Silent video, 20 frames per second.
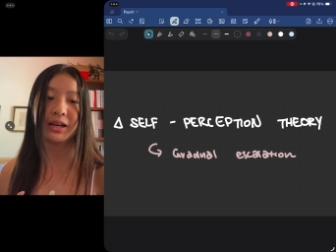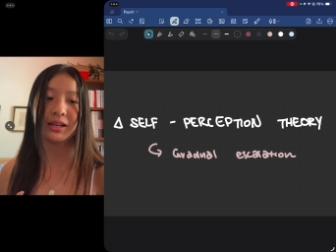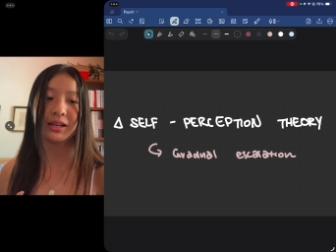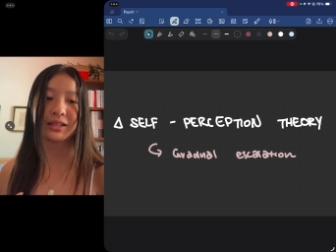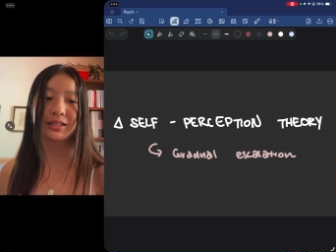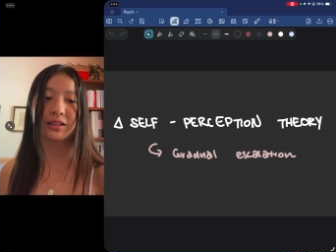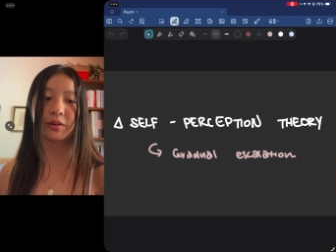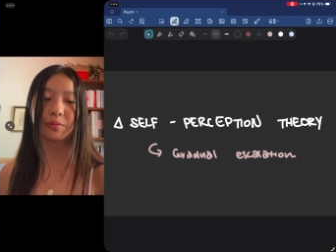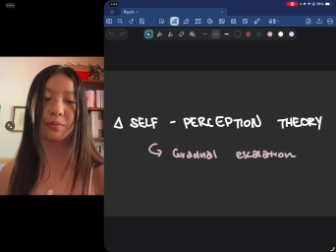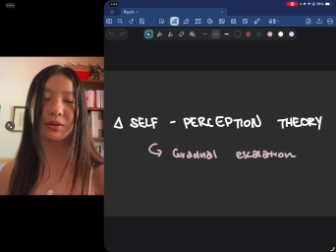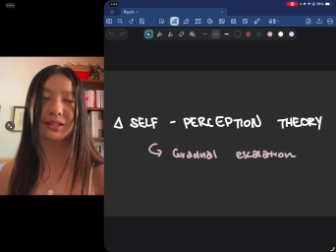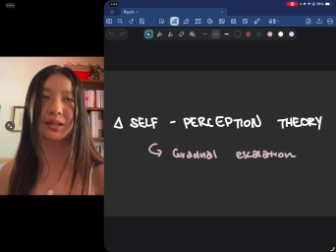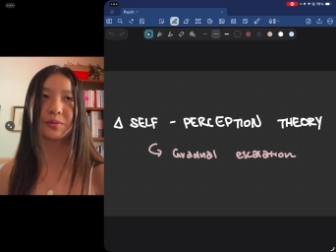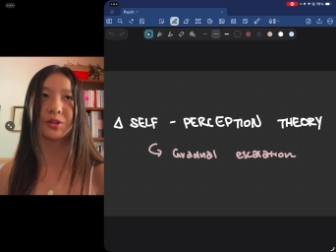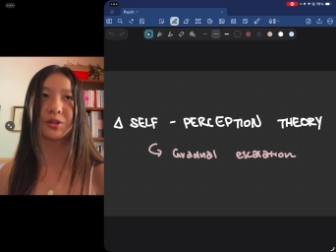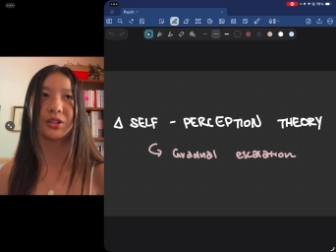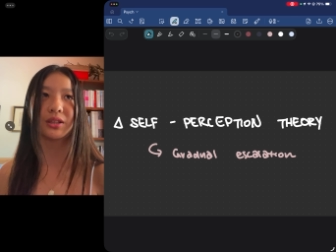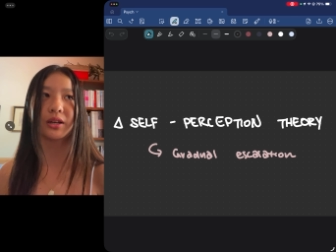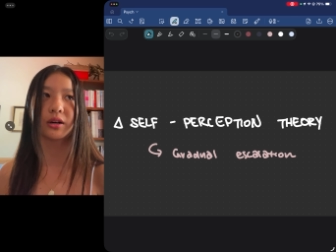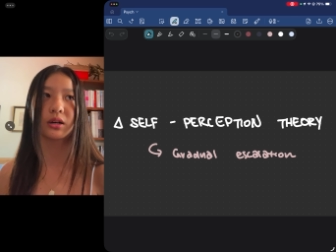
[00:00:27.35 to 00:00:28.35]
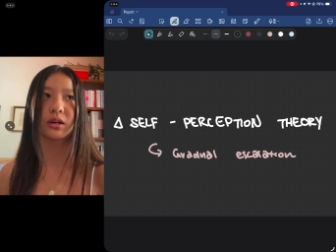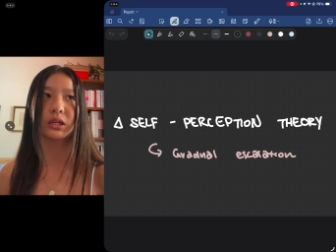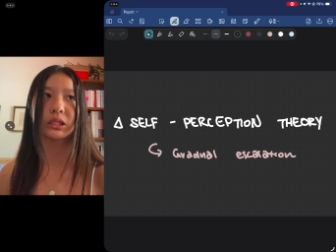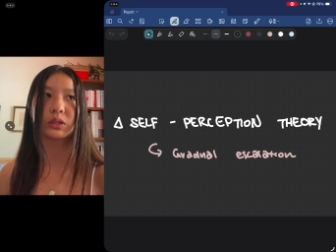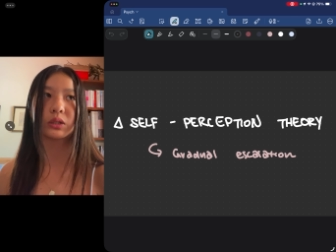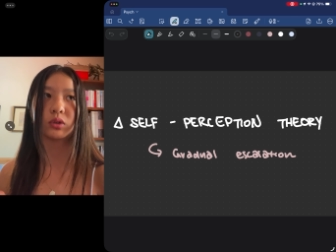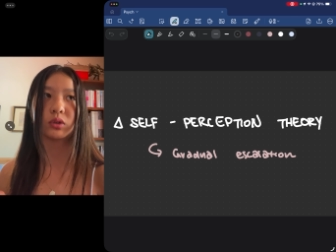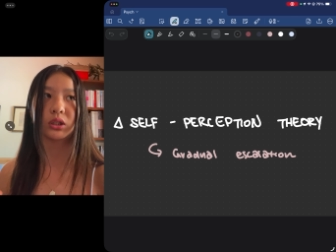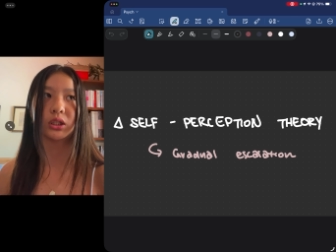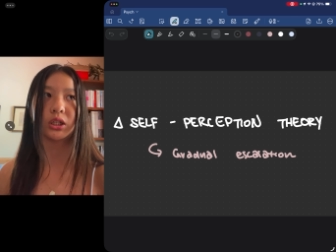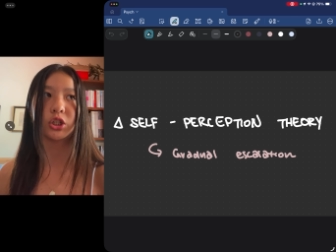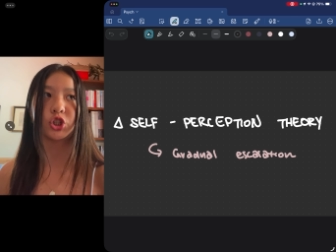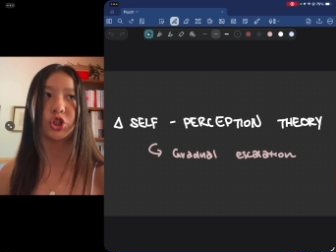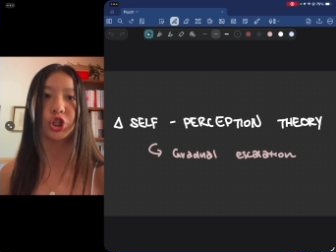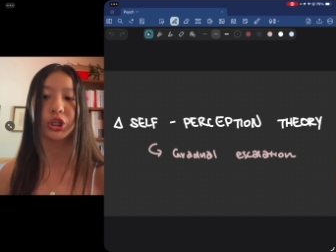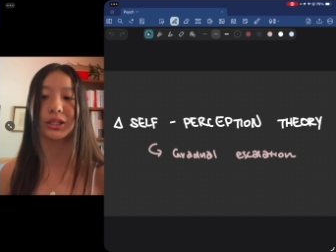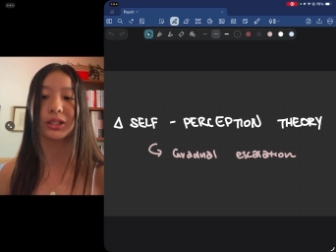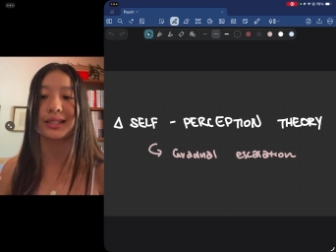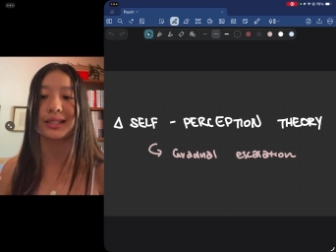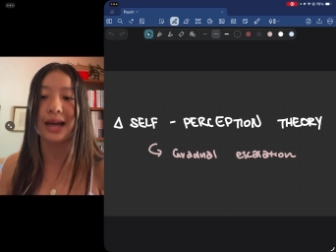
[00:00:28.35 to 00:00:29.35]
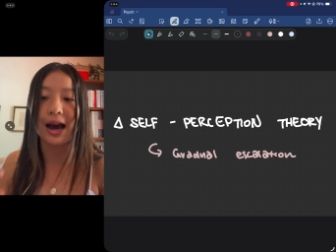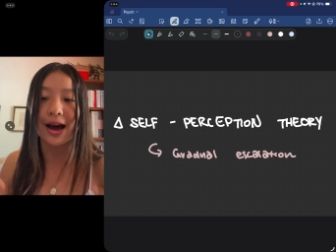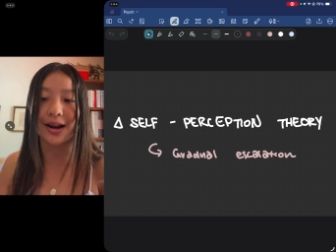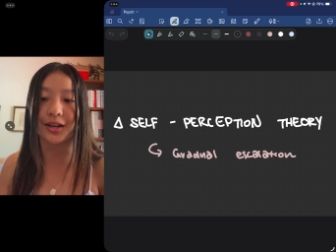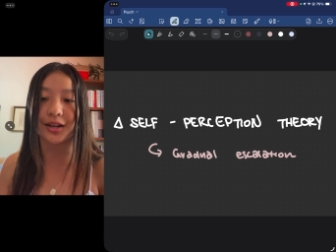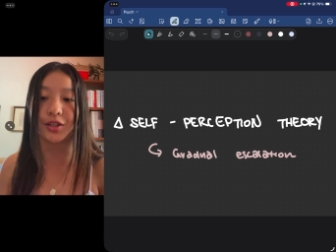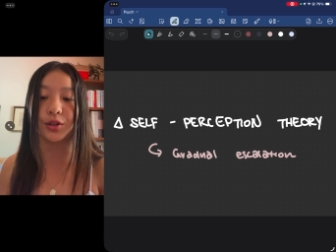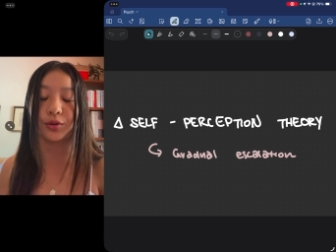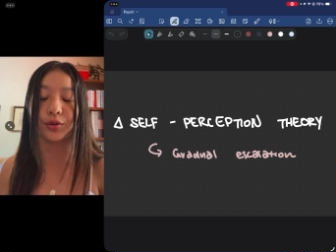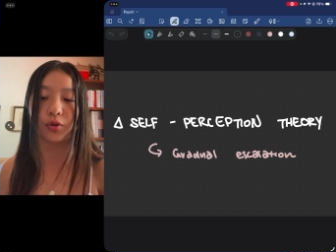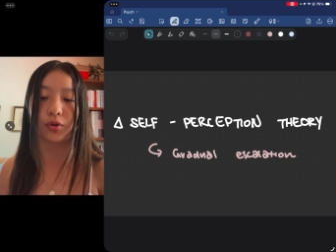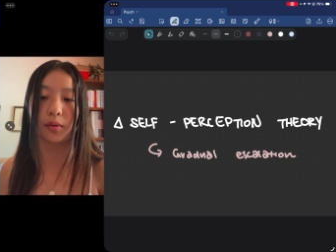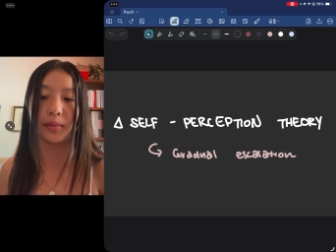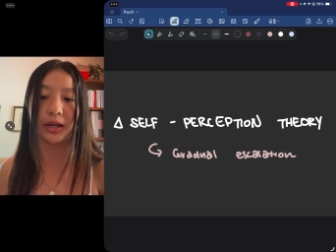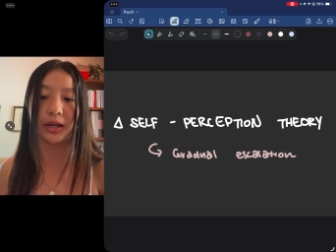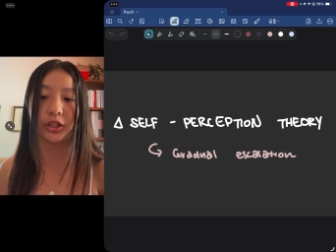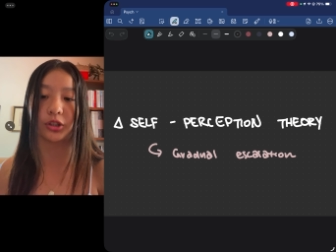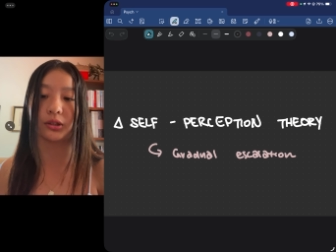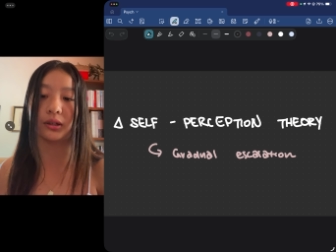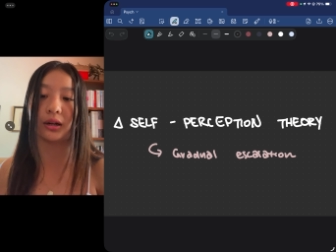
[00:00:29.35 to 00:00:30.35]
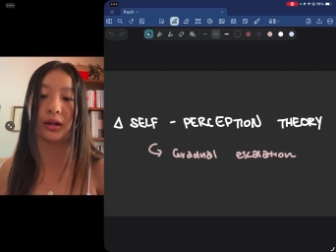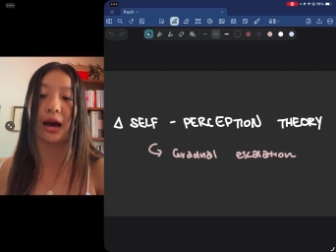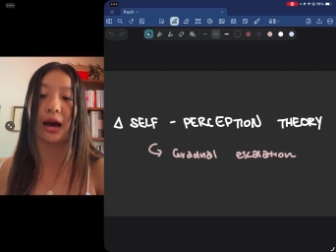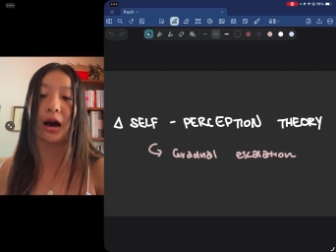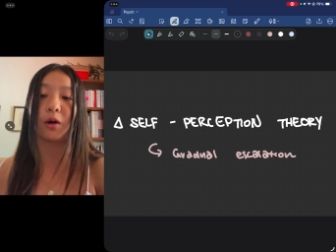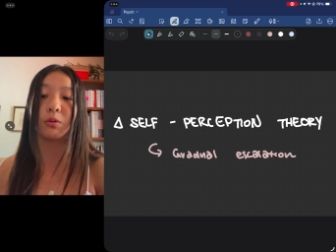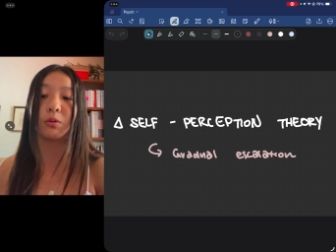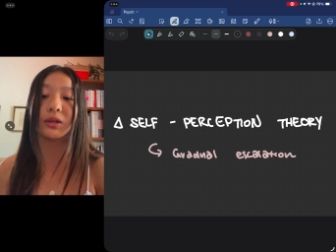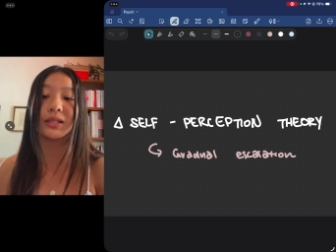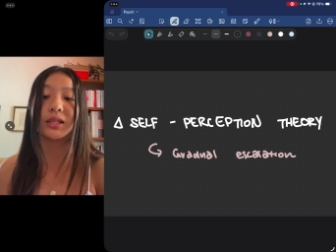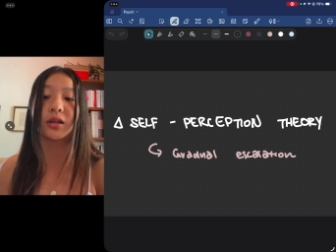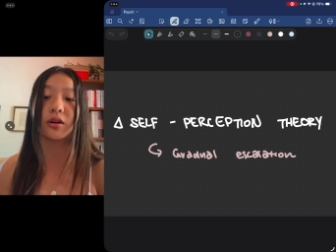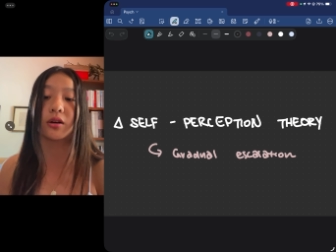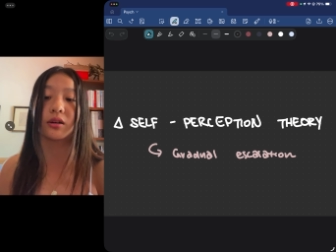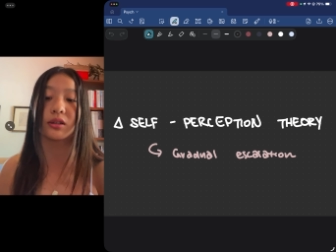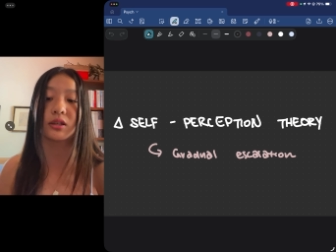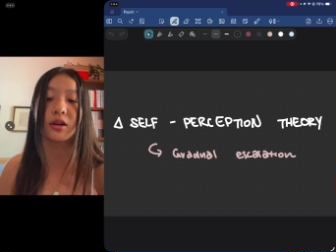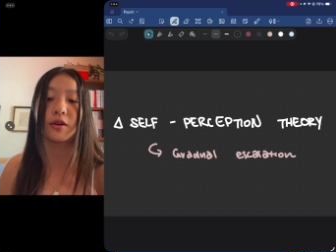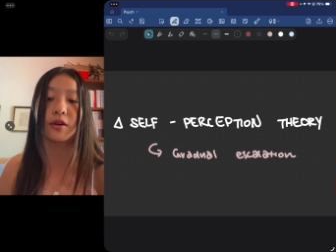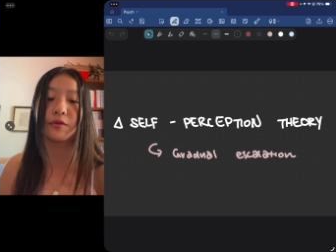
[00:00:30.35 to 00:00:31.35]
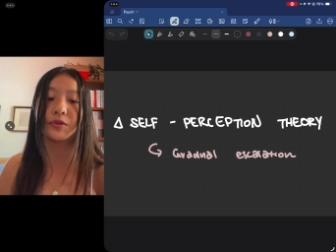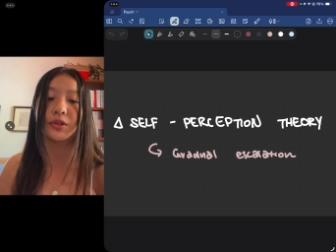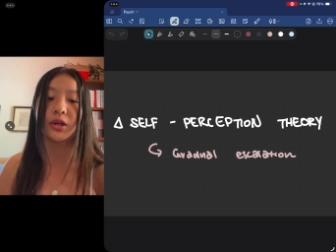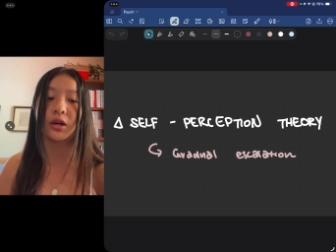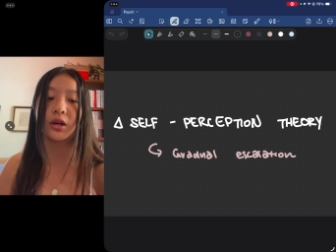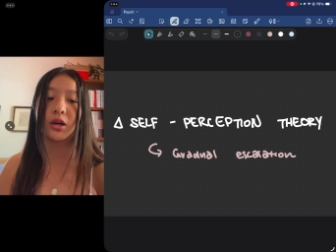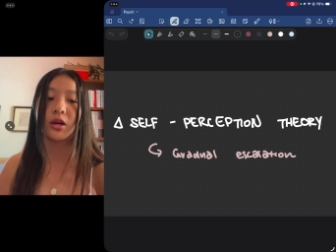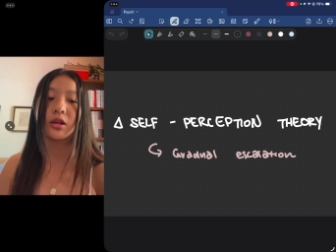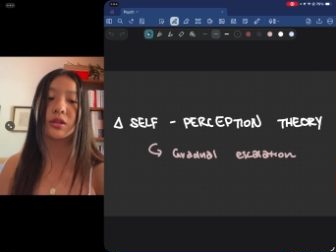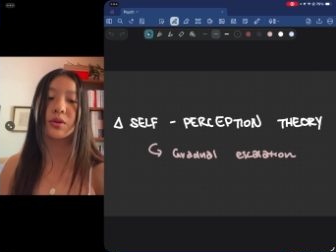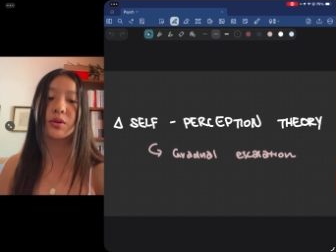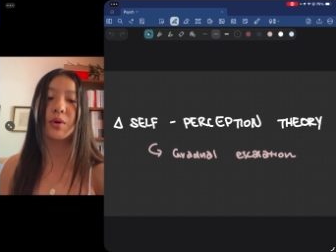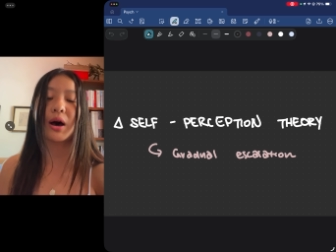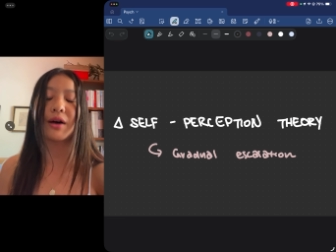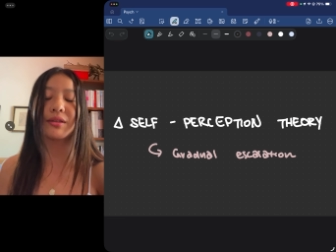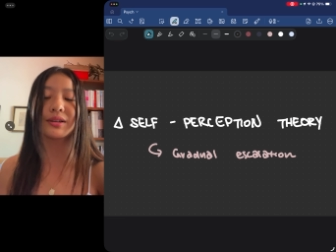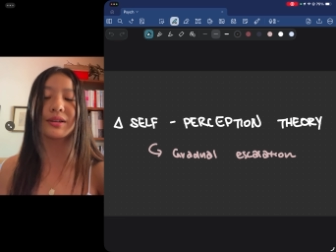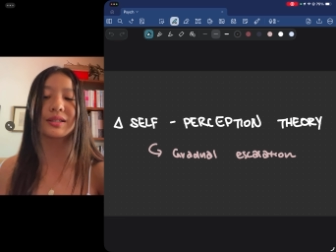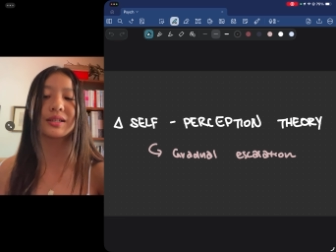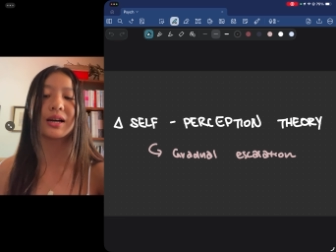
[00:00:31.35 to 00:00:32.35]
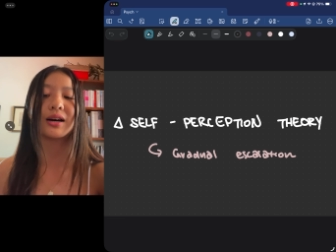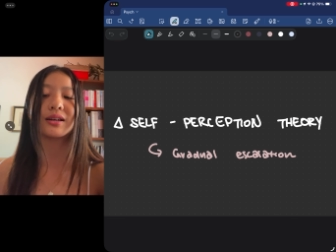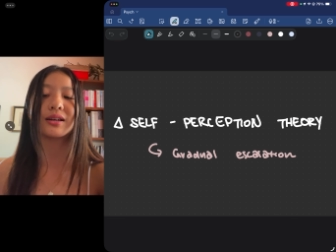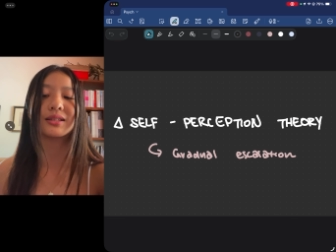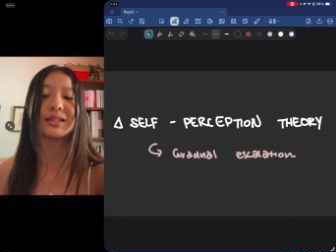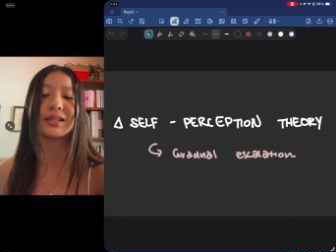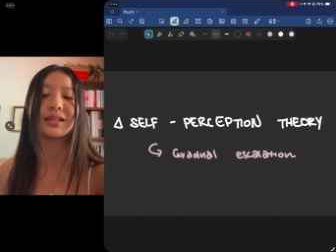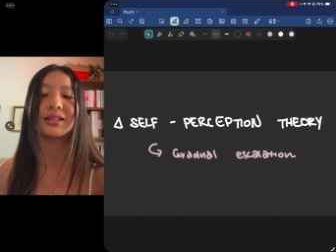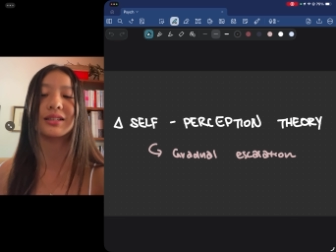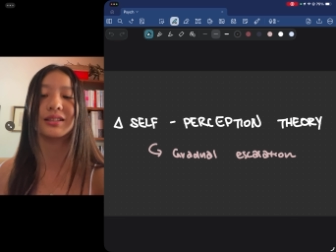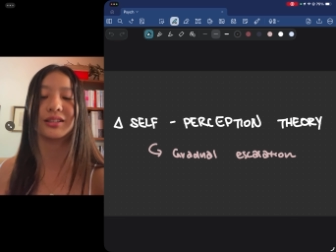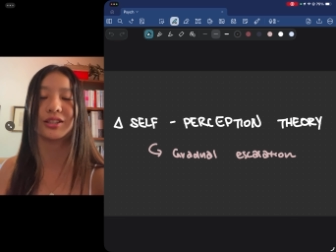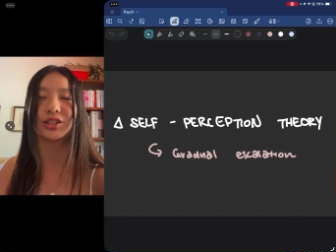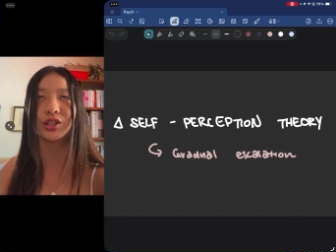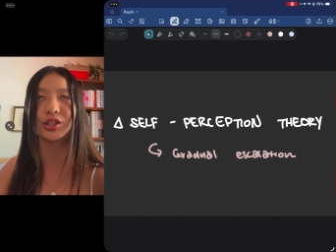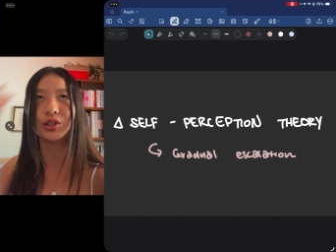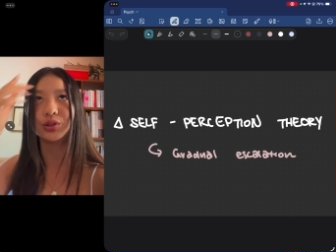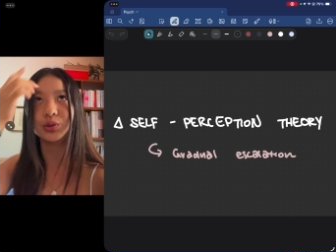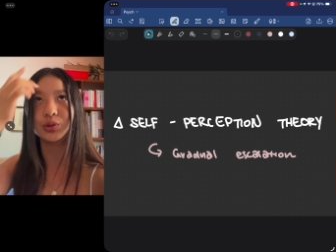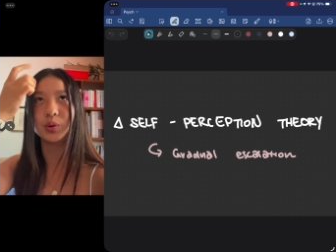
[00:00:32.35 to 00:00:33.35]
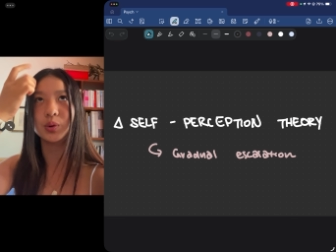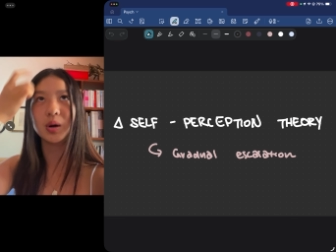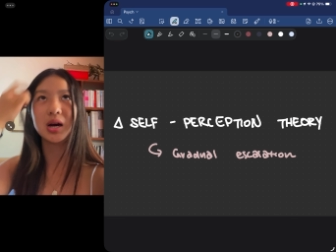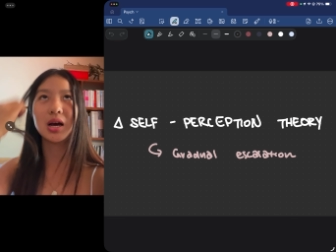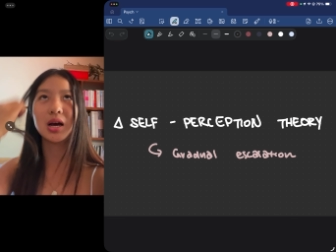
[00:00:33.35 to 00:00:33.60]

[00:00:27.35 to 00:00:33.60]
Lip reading: Self-perception theory is really just attitude formation and how we see ourselves. So how this ties into